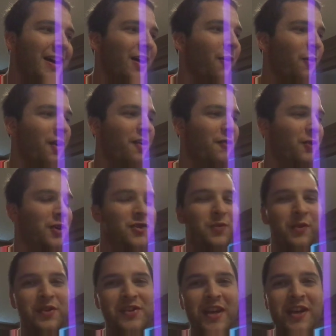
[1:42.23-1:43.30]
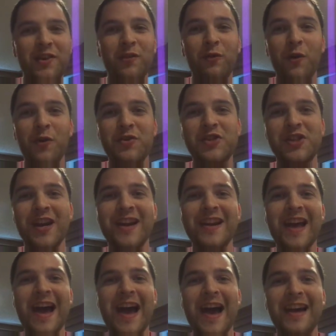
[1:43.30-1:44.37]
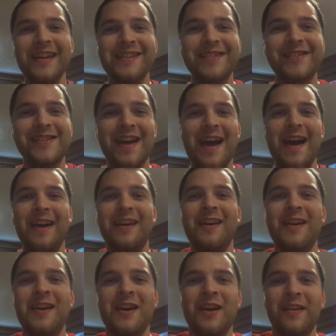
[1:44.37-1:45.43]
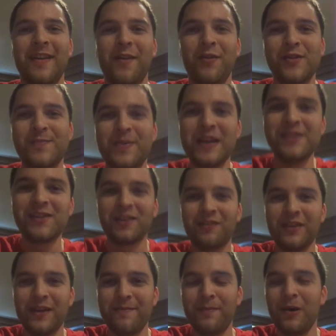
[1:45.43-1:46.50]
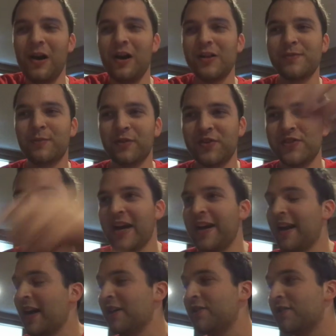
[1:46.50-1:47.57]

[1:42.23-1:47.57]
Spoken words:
one of which was a crocheted hacky sack that was basically impossible to sign.